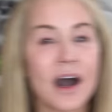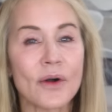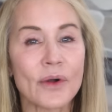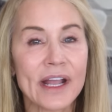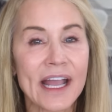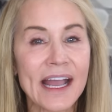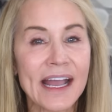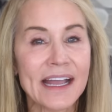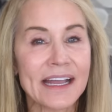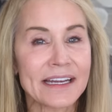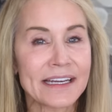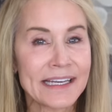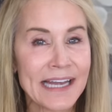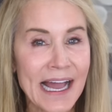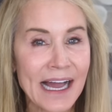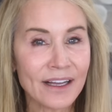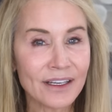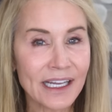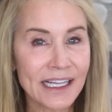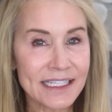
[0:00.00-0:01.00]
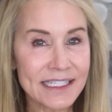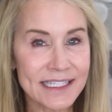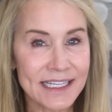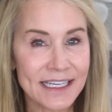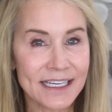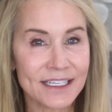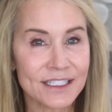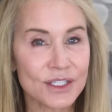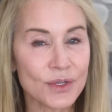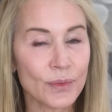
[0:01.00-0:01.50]
Okay, now let's
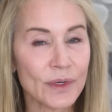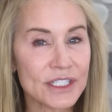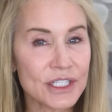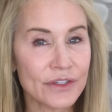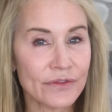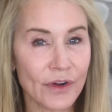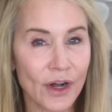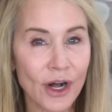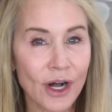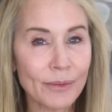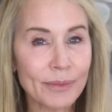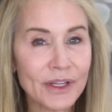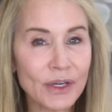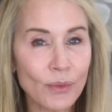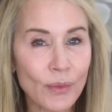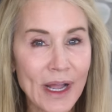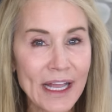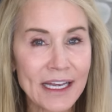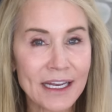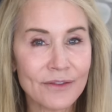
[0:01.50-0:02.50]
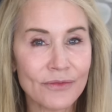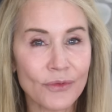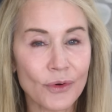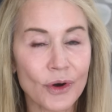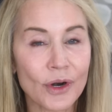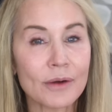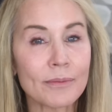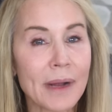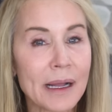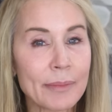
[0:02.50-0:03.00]
get into what you've all been waiting
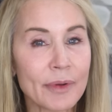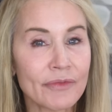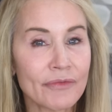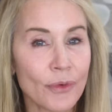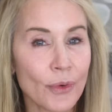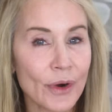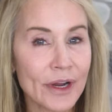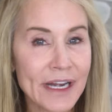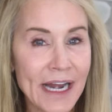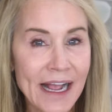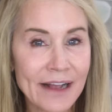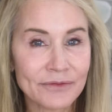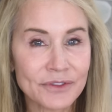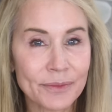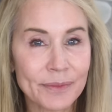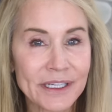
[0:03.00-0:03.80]
for, my before and after